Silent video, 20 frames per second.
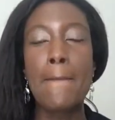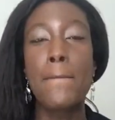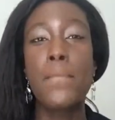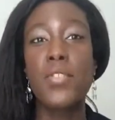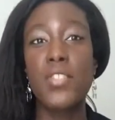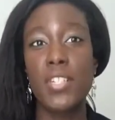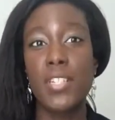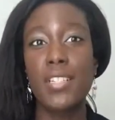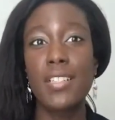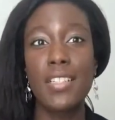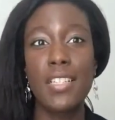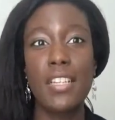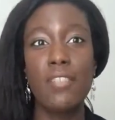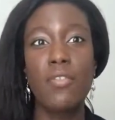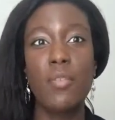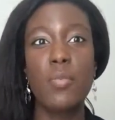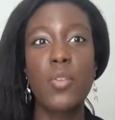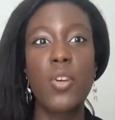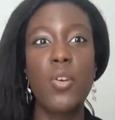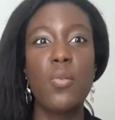particularly
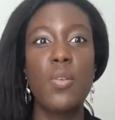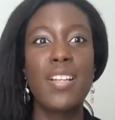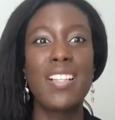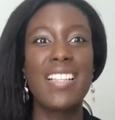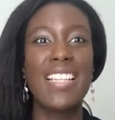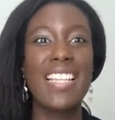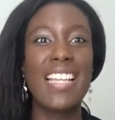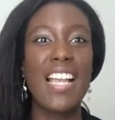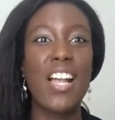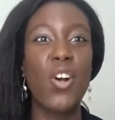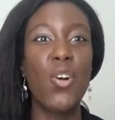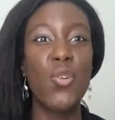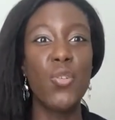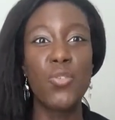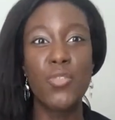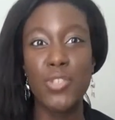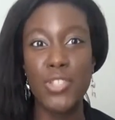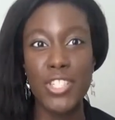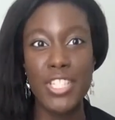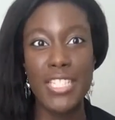if I'm going like
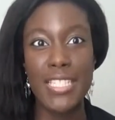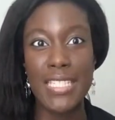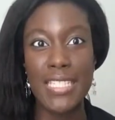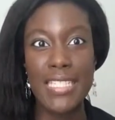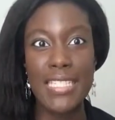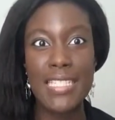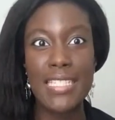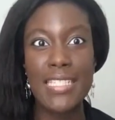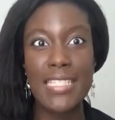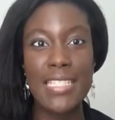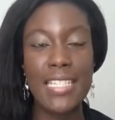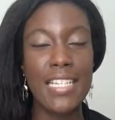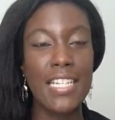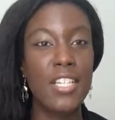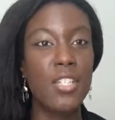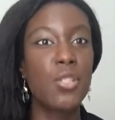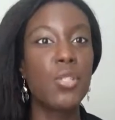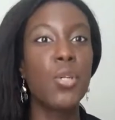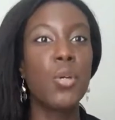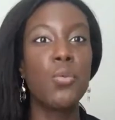overseas and
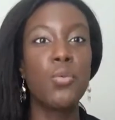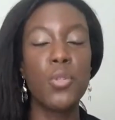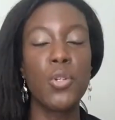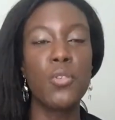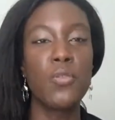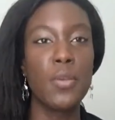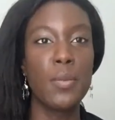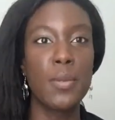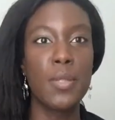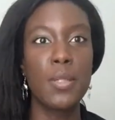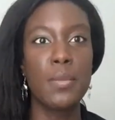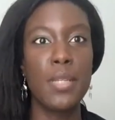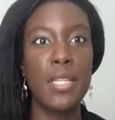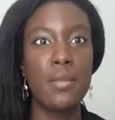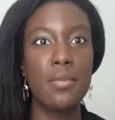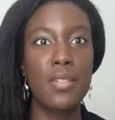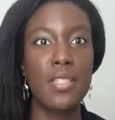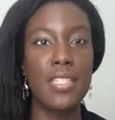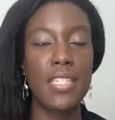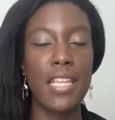I don't know if I'm going to be
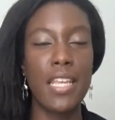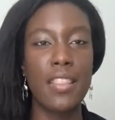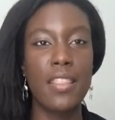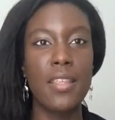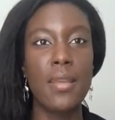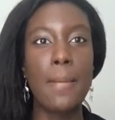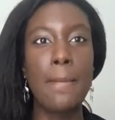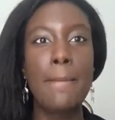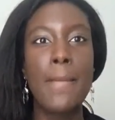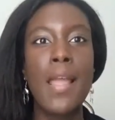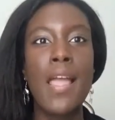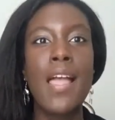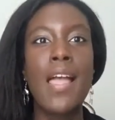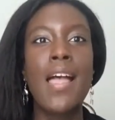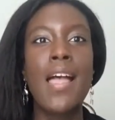able to get them,